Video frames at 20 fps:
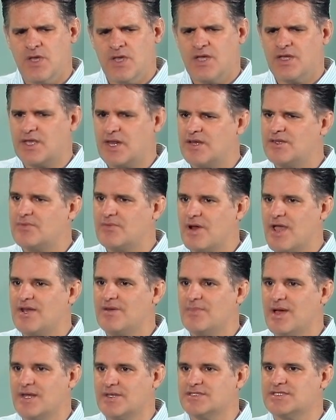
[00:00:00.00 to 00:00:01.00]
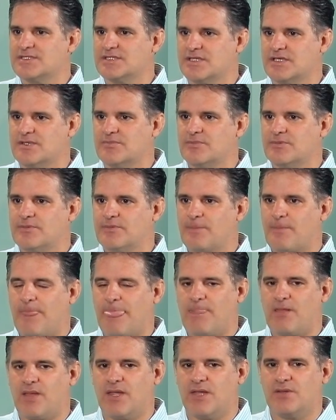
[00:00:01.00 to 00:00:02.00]
getting the right amount of sleep
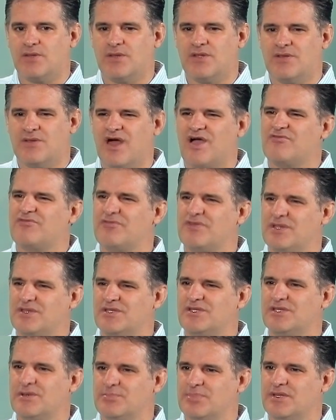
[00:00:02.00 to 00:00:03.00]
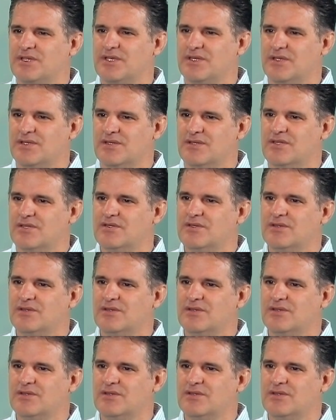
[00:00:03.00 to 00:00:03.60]
and not feeling depleted.